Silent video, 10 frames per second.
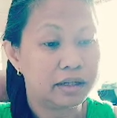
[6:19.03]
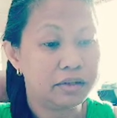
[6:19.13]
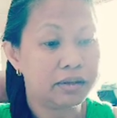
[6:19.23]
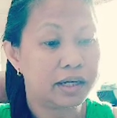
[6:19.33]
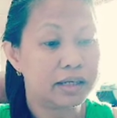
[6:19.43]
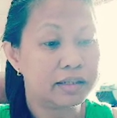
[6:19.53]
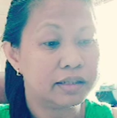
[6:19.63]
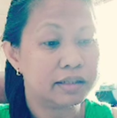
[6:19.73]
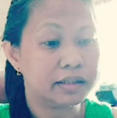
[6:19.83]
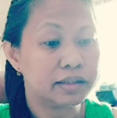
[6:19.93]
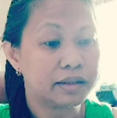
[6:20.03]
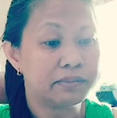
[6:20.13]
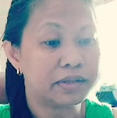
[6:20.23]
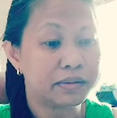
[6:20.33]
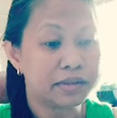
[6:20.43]
You can
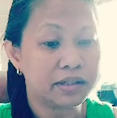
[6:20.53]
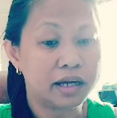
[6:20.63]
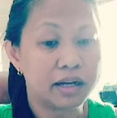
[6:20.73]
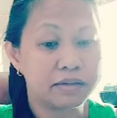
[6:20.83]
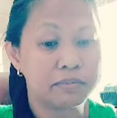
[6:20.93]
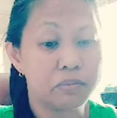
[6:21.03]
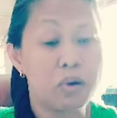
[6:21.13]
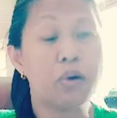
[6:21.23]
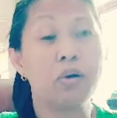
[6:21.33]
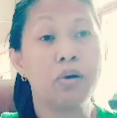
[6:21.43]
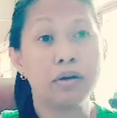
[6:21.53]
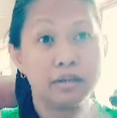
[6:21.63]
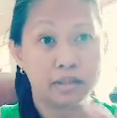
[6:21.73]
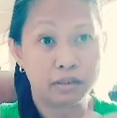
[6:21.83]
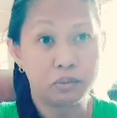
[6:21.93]
sometimes get it more
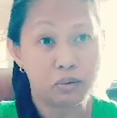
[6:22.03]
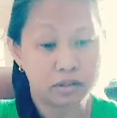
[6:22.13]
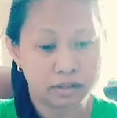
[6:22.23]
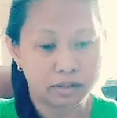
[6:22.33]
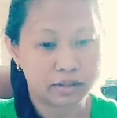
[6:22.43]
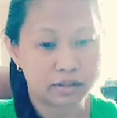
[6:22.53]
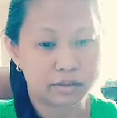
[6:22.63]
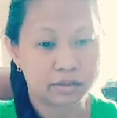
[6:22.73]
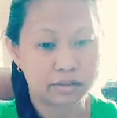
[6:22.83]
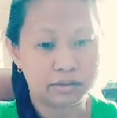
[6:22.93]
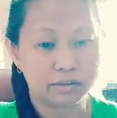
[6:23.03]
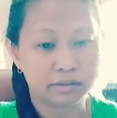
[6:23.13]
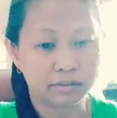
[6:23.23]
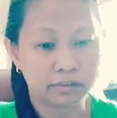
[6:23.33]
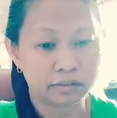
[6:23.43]
than once
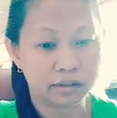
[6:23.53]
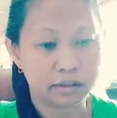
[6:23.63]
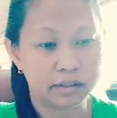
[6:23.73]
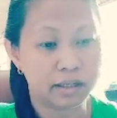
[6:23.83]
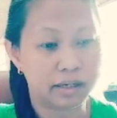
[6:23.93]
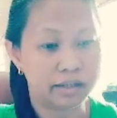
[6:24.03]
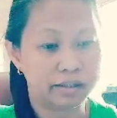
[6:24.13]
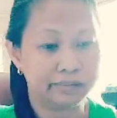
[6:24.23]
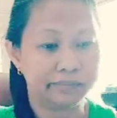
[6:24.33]
a day.